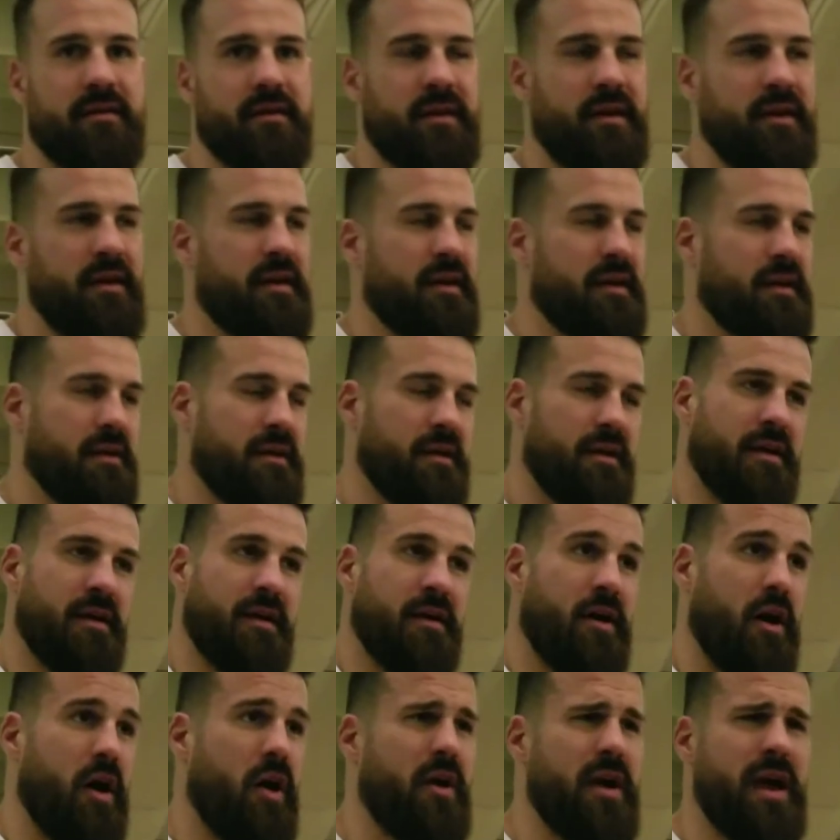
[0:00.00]

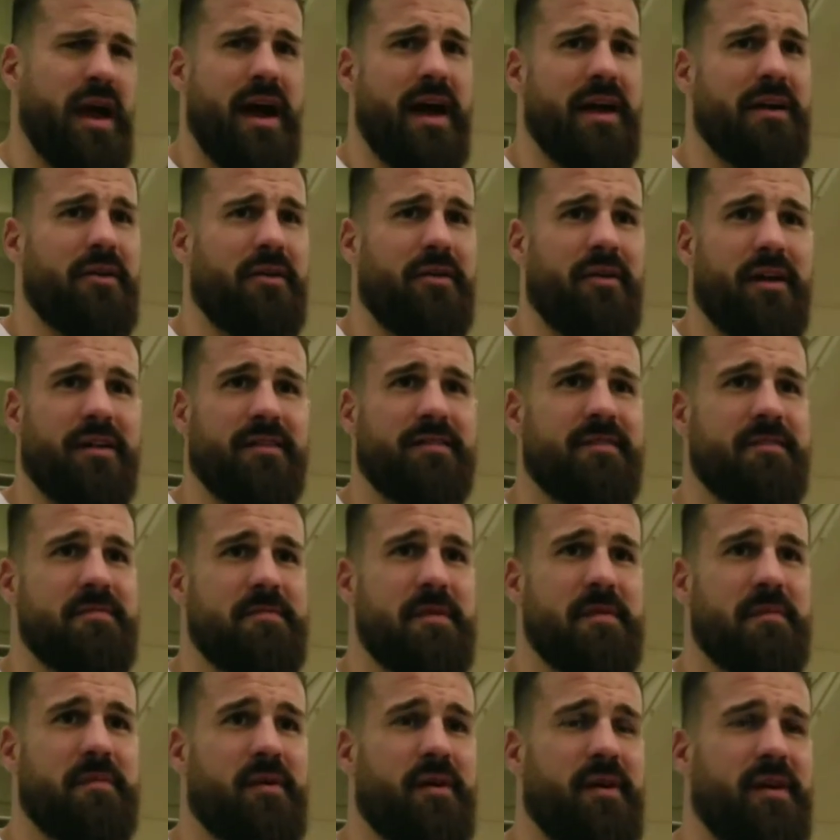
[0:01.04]
Oh yeah, I know lots of
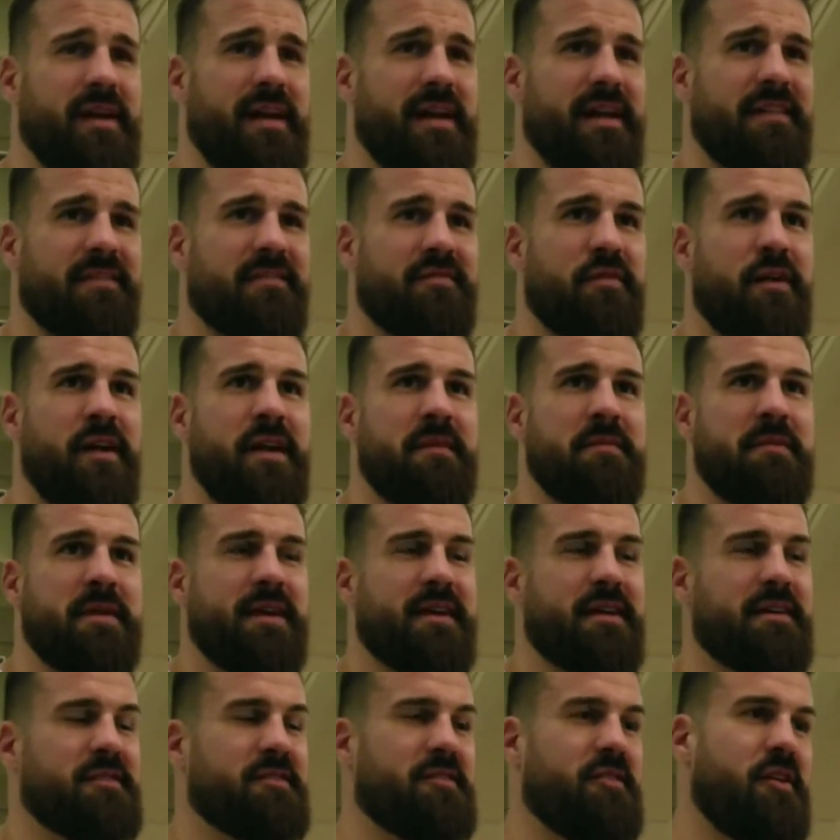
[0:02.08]
people. It's funny
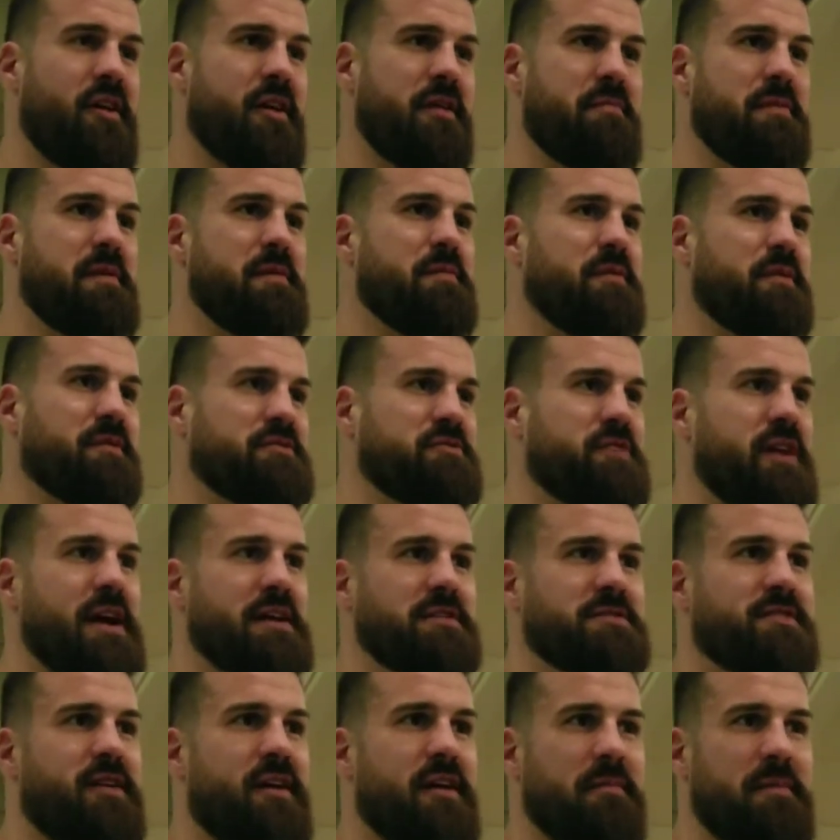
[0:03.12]
because a lot of people trash
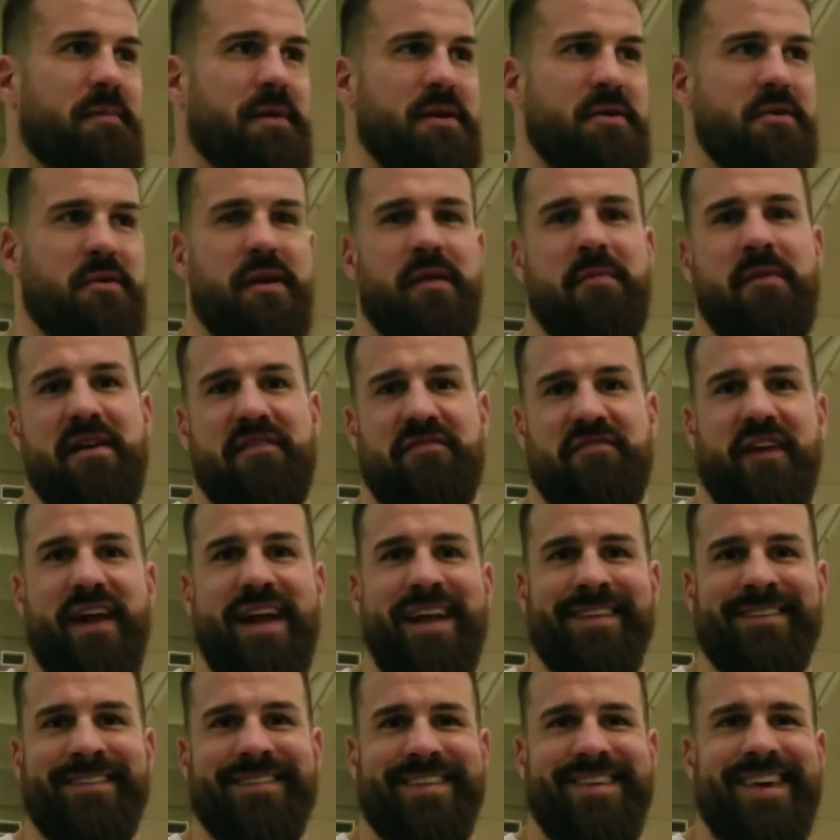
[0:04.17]
talk me who are my
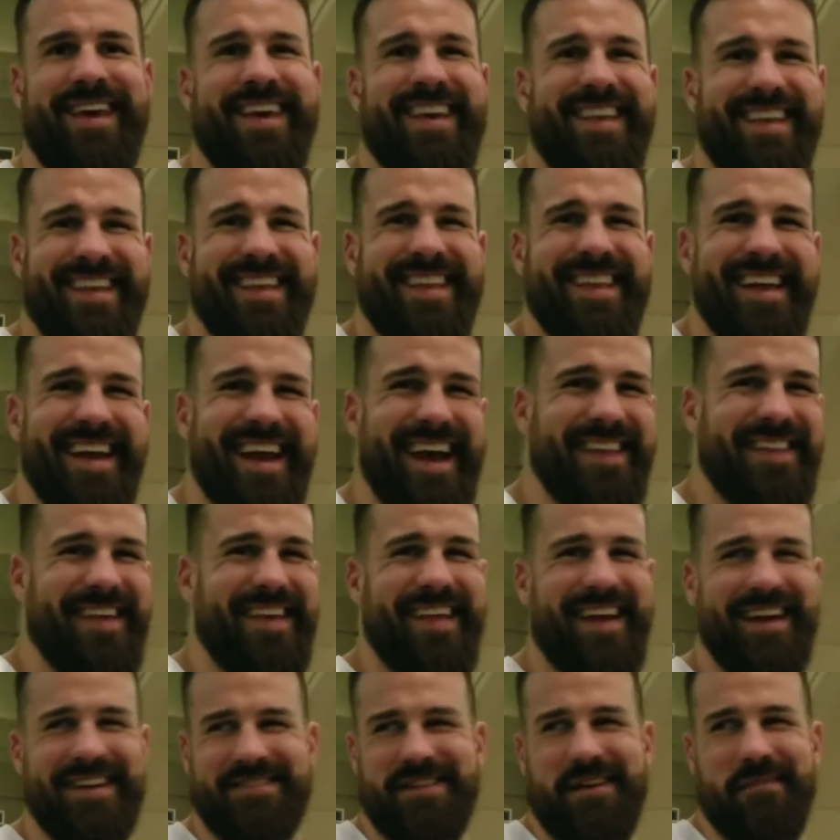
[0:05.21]
friends, and they
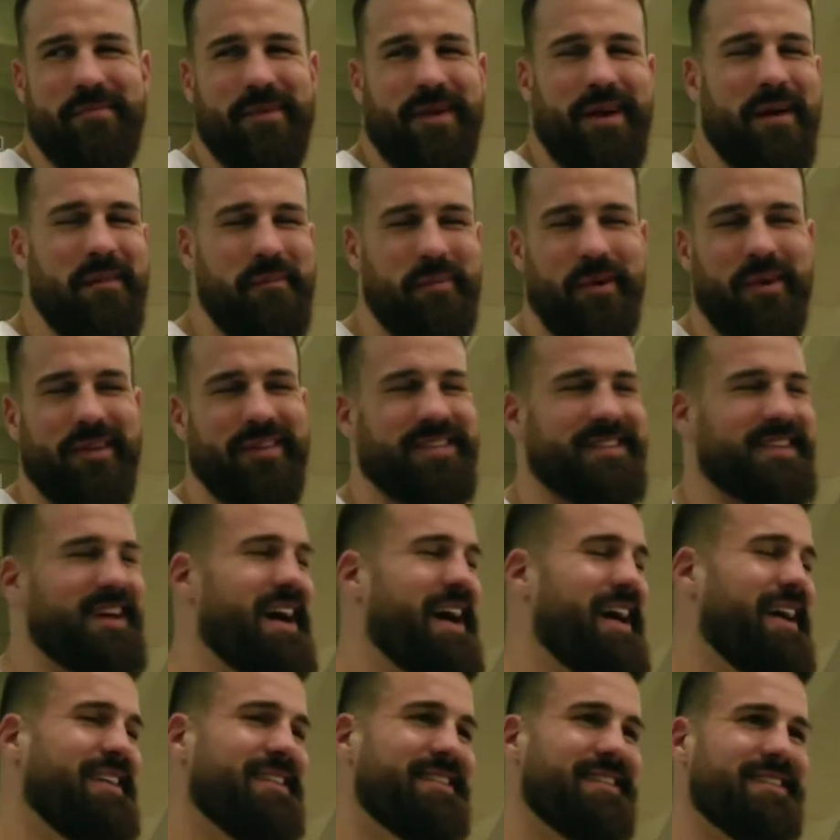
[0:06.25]
like jumping on both
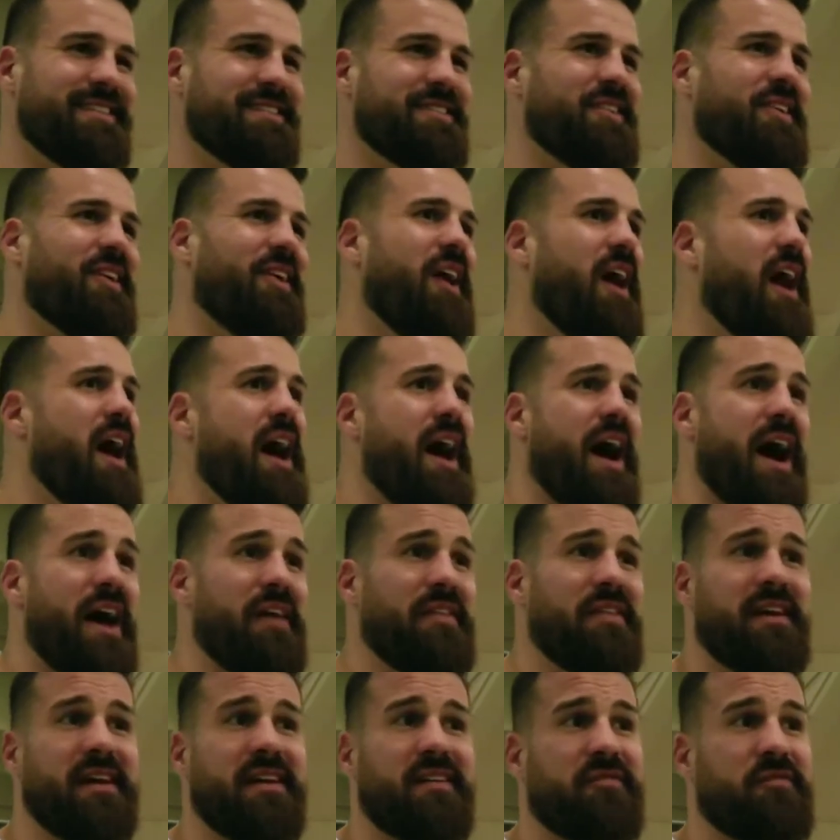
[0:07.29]
sides. And so I
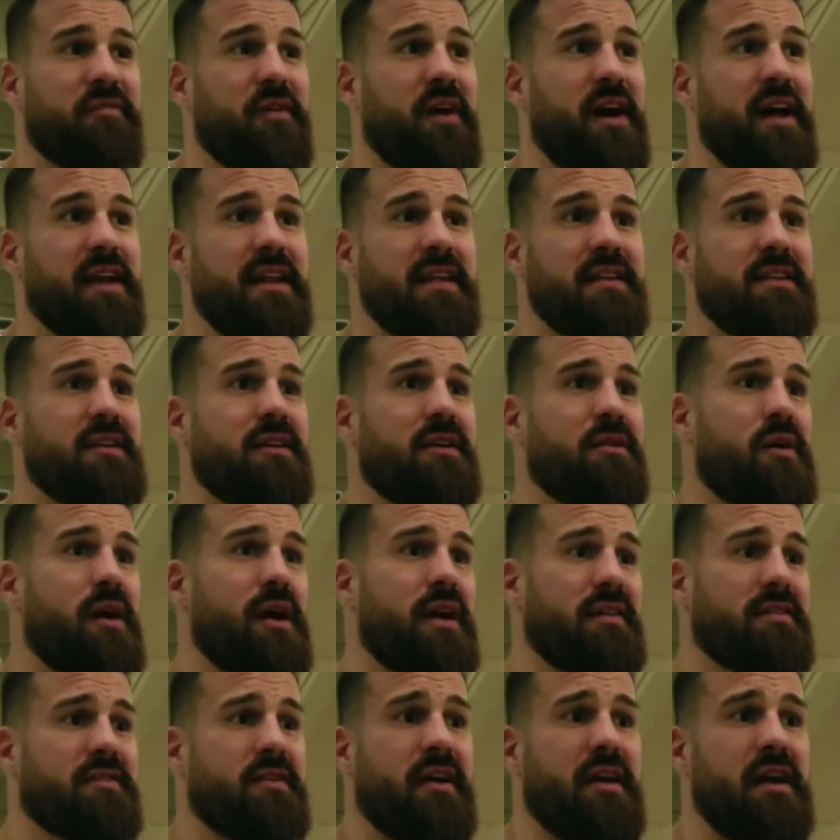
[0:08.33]
think it's fun. And you know what?
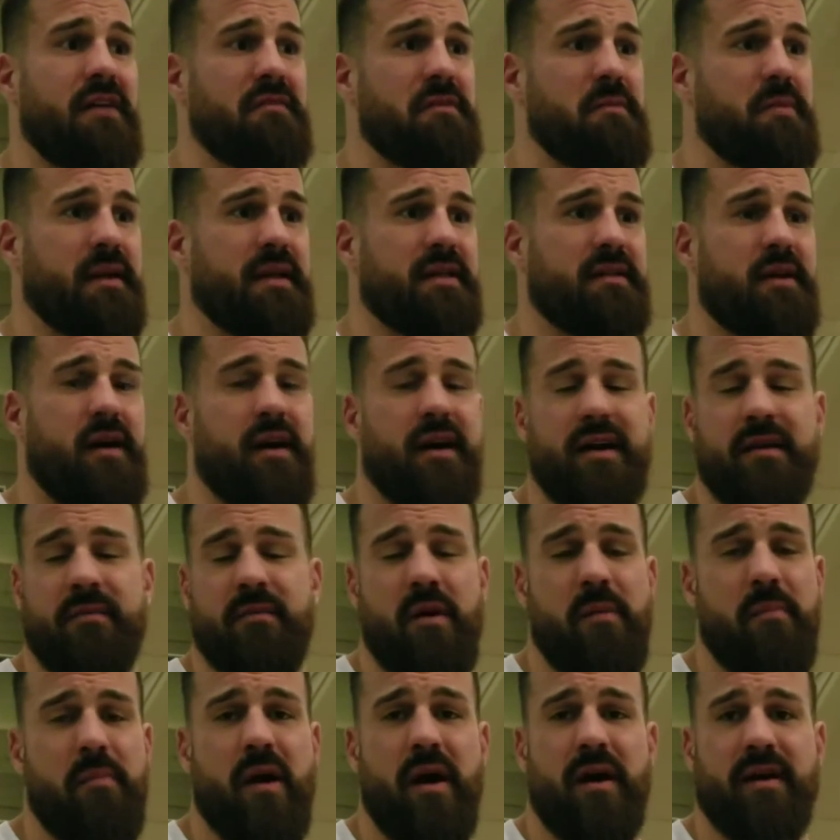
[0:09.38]
It's got everybody talking about
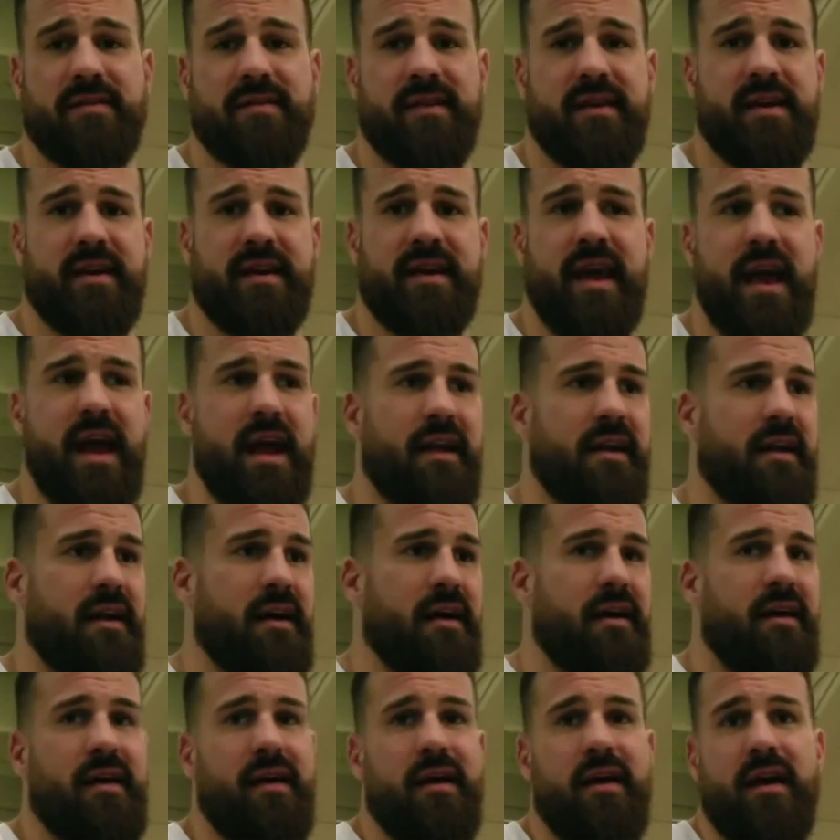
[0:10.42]
boxing in Canada,
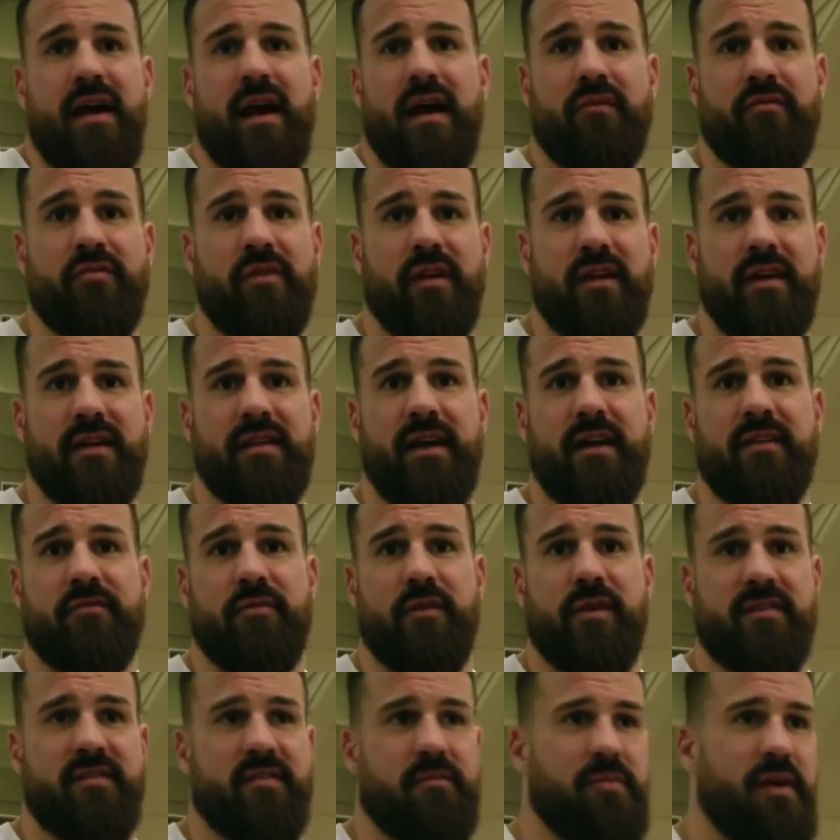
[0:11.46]
and really that's what
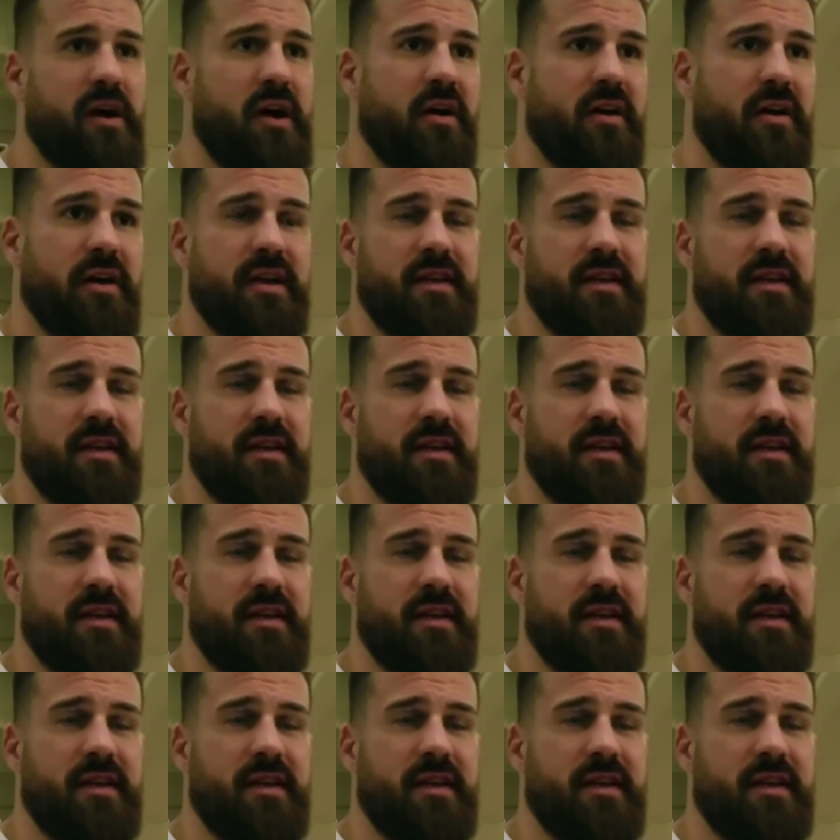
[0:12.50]
it's about.